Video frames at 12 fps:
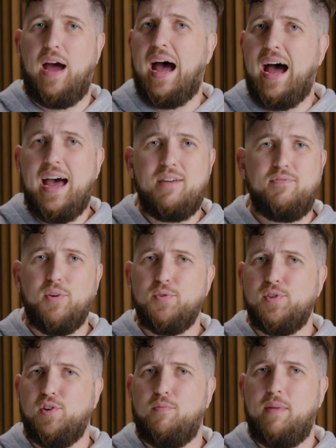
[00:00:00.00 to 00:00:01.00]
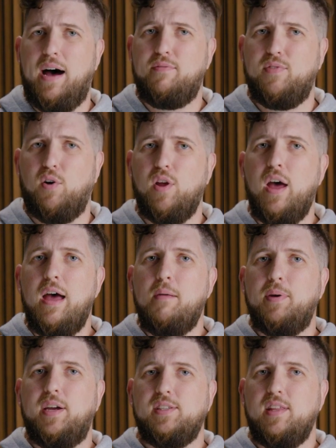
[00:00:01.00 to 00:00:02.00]
I have filters on my phone
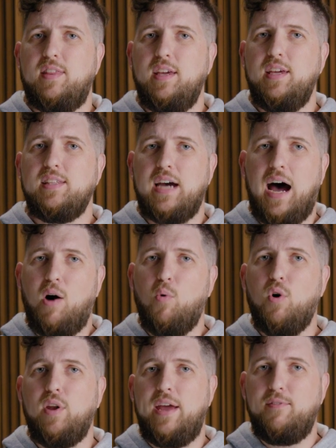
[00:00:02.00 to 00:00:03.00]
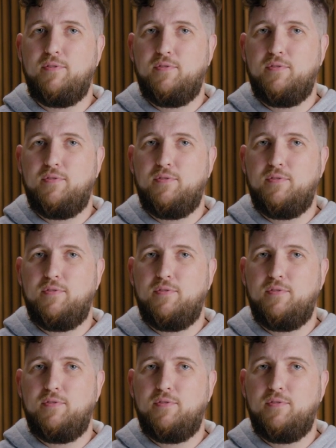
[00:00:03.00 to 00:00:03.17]
because the thing is, I want a,